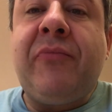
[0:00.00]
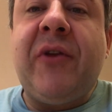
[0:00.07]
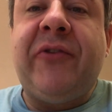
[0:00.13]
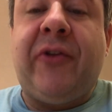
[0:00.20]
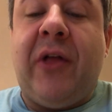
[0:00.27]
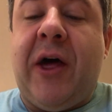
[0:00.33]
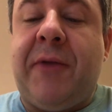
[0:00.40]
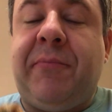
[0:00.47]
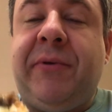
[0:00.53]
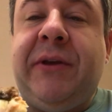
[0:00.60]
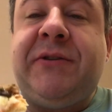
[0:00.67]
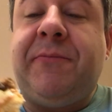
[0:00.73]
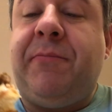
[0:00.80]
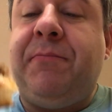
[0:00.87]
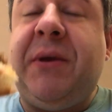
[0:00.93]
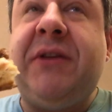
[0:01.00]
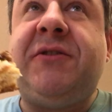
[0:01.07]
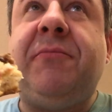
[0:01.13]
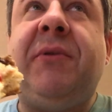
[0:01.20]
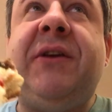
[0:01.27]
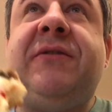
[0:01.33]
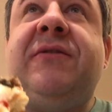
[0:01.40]
There's a lot of
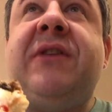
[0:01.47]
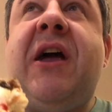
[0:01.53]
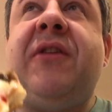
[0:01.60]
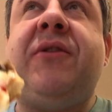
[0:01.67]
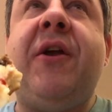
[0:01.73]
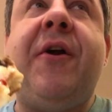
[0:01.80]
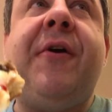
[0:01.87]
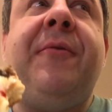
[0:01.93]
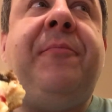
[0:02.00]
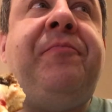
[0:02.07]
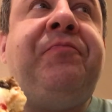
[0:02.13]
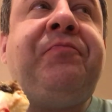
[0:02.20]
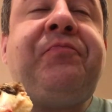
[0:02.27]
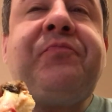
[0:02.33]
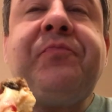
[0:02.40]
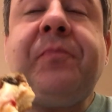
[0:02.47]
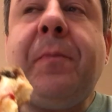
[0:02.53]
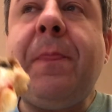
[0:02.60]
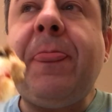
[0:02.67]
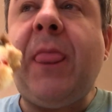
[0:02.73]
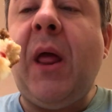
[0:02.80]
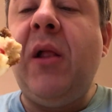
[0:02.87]
pizza places out there,
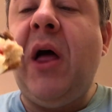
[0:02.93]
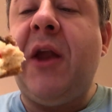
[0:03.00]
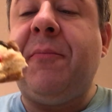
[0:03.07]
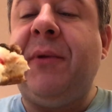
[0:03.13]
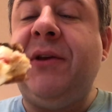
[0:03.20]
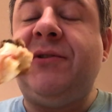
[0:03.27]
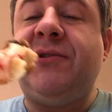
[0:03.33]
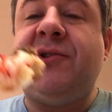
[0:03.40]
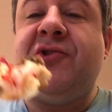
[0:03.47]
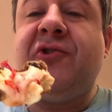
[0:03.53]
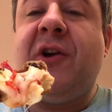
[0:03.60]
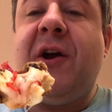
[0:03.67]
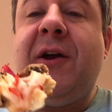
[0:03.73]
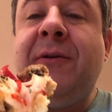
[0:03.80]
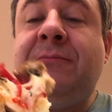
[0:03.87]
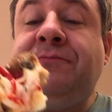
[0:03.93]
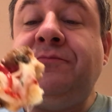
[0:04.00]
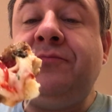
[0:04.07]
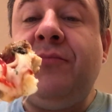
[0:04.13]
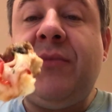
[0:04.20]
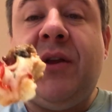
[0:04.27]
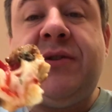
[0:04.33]
a lot of places to try,
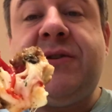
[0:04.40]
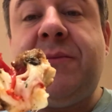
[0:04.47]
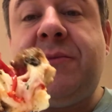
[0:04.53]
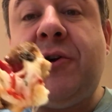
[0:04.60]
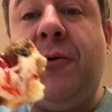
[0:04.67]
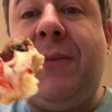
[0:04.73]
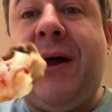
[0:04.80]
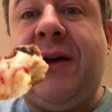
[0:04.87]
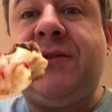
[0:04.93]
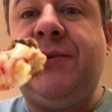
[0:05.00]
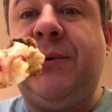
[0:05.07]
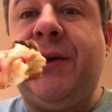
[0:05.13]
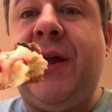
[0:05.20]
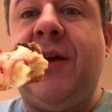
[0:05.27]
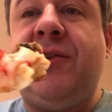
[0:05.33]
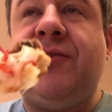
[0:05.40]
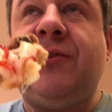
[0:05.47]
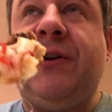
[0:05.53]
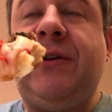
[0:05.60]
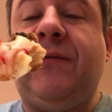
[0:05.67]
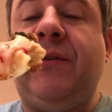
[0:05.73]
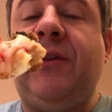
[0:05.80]
and some to go back to again and
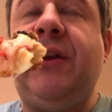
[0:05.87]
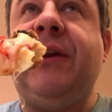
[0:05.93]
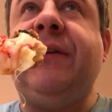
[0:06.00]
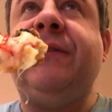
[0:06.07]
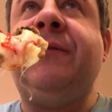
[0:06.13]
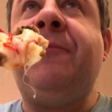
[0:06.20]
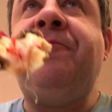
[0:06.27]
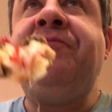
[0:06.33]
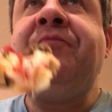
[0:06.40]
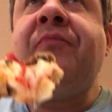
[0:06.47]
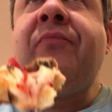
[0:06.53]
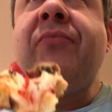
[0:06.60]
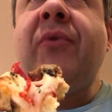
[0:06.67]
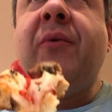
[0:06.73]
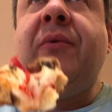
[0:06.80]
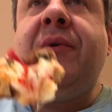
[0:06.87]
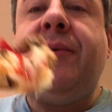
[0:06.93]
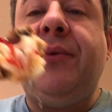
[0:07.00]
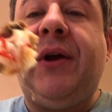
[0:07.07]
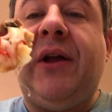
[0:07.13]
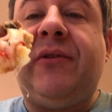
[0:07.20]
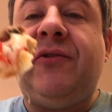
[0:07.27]
try different things.
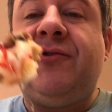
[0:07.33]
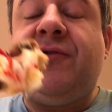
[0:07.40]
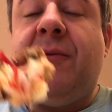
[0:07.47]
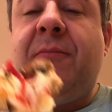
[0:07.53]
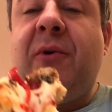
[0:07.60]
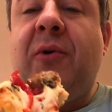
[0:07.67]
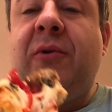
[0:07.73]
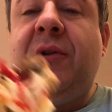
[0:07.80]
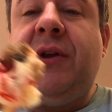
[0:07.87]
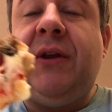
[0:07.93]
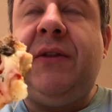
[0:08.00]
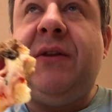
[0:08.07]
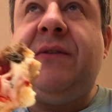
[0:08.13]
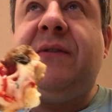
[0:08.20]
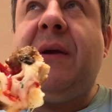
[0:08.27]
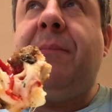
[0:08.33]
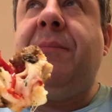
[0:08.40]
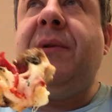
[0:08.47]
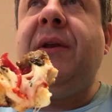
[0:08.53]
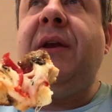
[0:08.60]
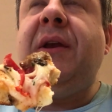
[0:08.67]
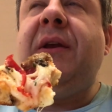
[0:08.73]
We got the Stromboli and the
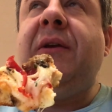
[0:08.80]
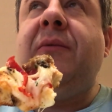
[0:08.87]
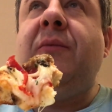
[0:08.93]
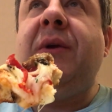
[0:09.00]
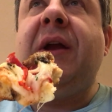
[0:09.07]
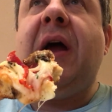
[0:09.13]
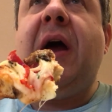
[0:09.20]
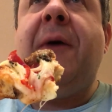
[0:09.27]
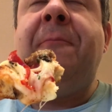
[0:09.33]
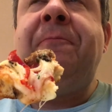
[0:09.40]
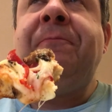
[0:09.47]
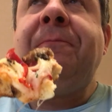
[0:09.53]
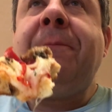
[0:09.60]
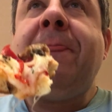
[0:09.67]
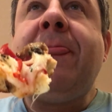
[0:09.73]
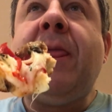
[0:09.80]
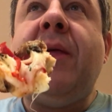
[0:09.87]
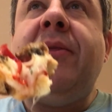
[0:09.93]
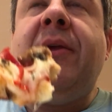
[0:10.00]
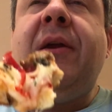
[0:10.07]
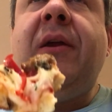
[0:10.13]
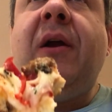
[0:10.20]
Zeppoli, and we got
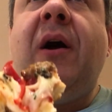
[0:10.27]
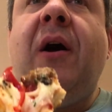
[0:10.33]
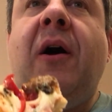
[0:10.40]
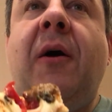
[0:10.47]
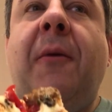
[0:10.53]
the